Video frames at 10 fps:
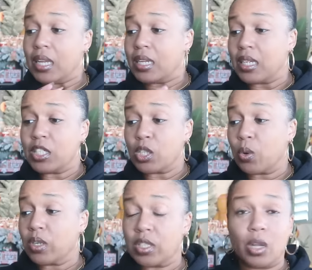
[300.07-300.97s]
These
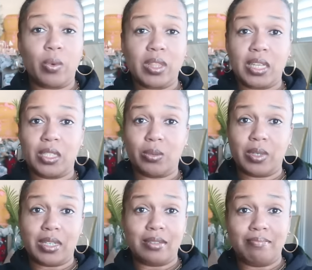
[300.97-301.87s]
stores know what they're
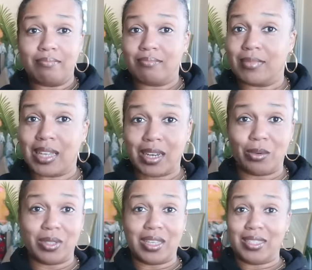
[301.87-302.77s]
doing. They know
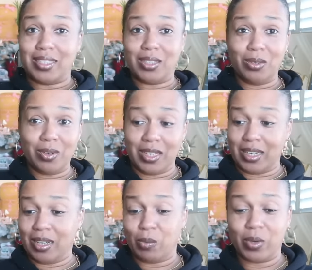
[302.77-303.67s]
what they're
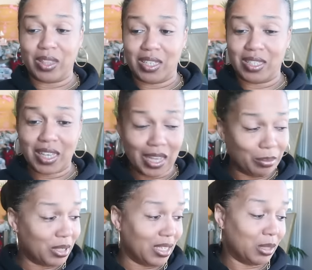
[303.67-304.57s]
doing with these
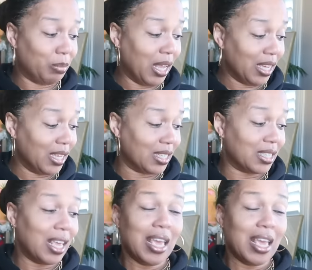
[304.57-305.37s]
cups and these blankets.